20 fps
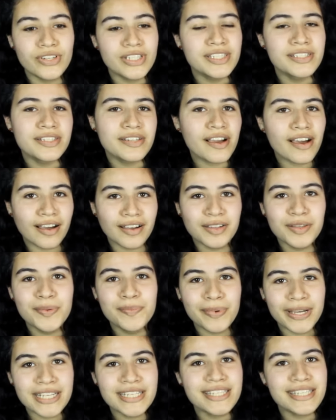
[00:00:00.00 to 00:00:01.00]
The Stock
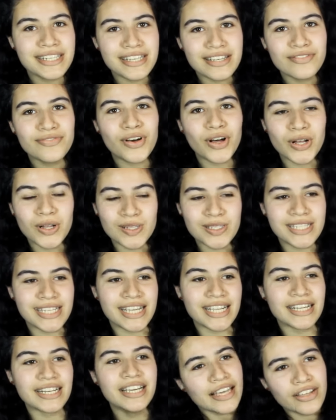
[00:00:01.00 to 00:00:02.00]
by Steve
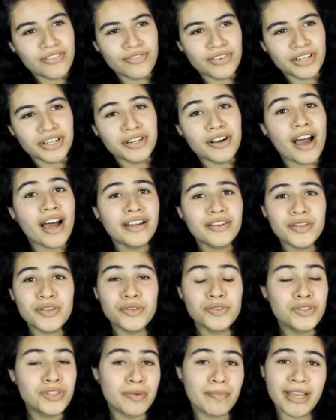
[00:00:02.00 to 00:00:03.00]
Alten. If you're not
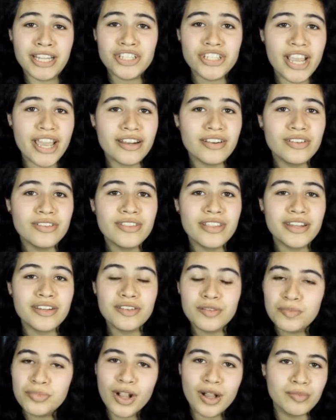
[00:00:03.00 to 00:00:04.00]
new to my channel, then
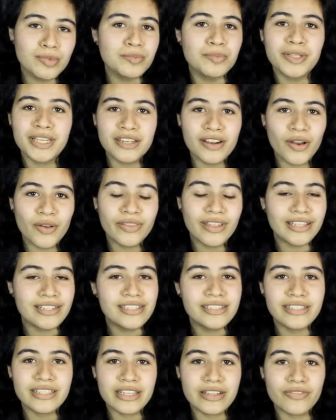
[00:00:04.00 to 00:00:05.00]
you probably know
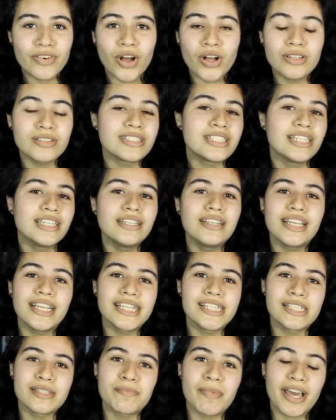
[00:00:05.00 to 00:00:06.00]
that Steve Alten
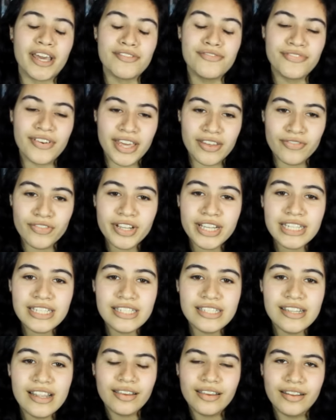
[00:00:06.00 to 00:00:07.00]
is my
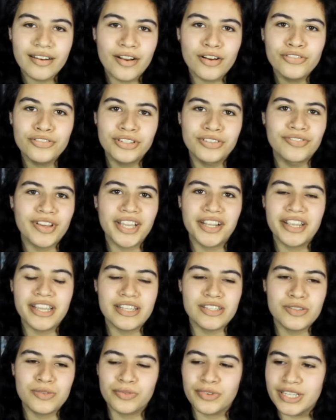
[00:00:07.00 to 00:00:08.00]
favorite, you know, for
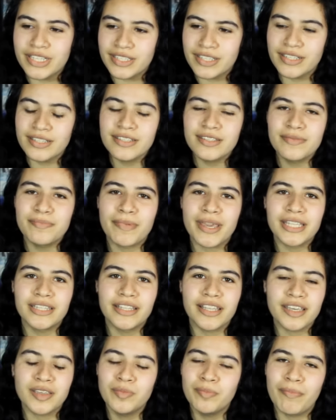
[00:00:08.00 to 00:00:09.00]
various reasons,
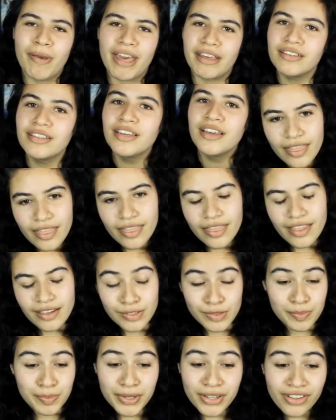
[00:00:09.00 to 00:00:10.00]
mainly Meg.
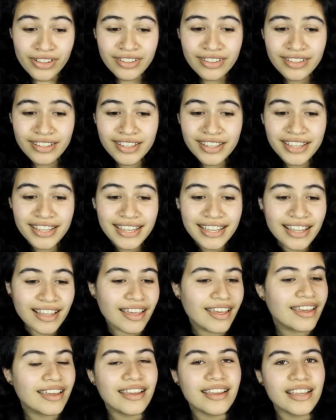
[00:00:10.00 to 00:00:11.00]
This book
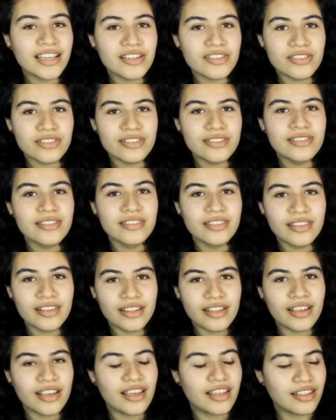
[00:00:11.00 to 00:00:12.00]
is,
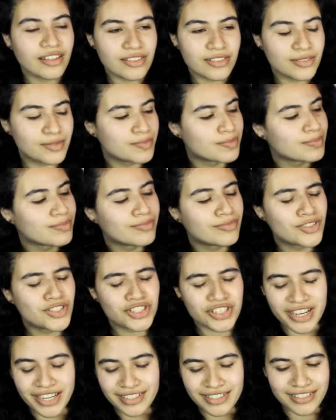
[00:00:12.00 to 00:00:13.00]
is
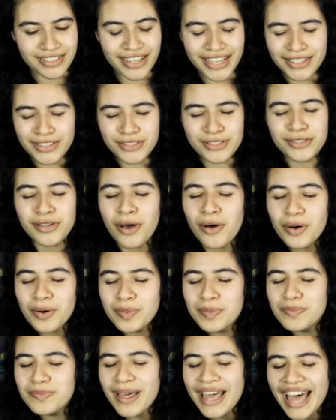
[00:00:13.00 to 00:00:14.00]
shit. It's so
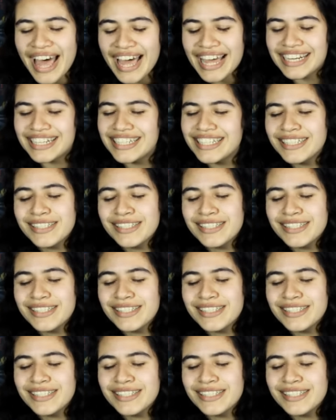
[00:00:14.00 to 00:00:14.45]
bad.